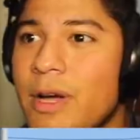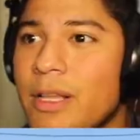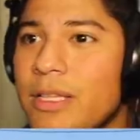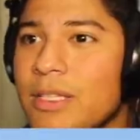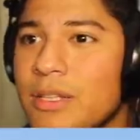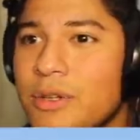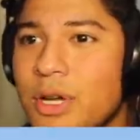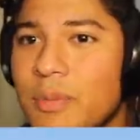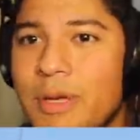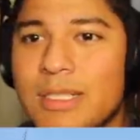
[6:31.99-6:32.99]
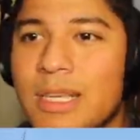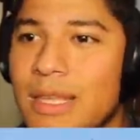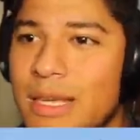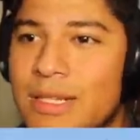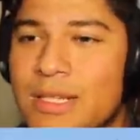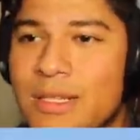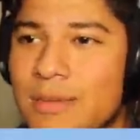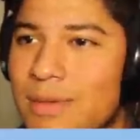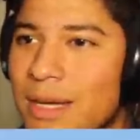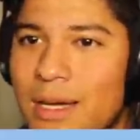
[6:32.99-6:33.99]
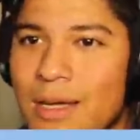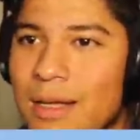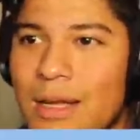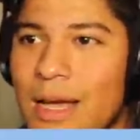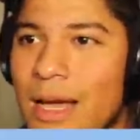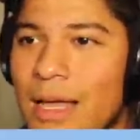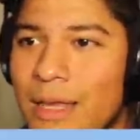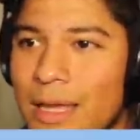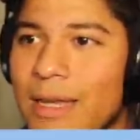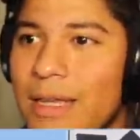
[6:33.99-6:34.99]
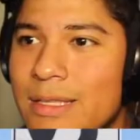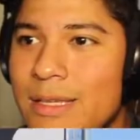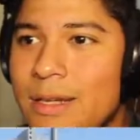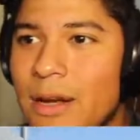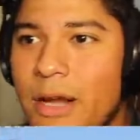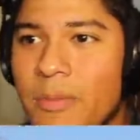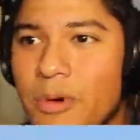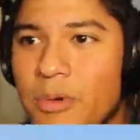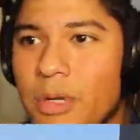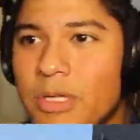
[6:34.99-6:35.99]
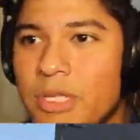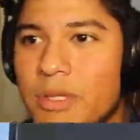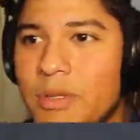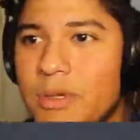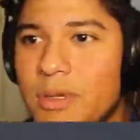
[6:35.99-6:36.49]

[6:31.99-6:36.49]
fog lights to the truck because I think it just, I think it needs it. All right, I'm going around this dude.